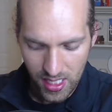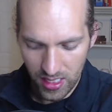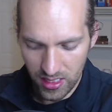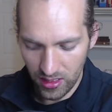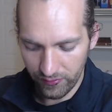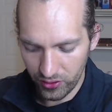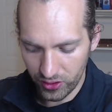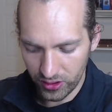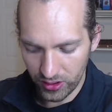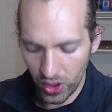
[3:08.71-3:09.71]
and then if
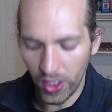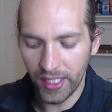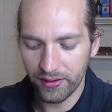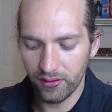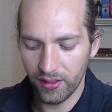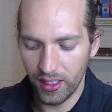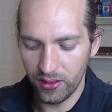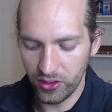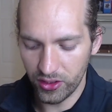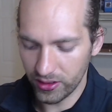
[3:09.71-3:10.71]
you're not,
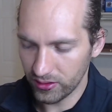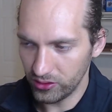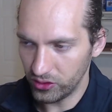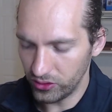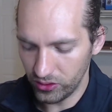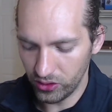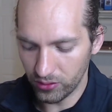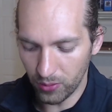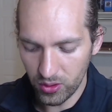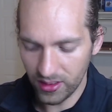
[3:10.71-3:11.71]
then
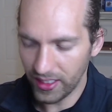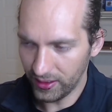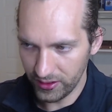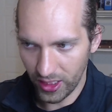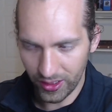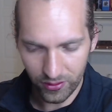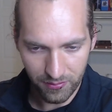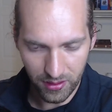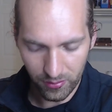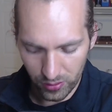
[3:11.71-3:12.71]
you're most likely not going to
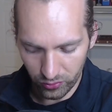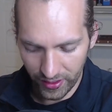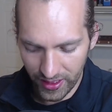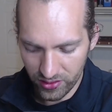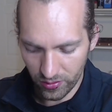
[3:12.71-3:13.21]
be able to raise,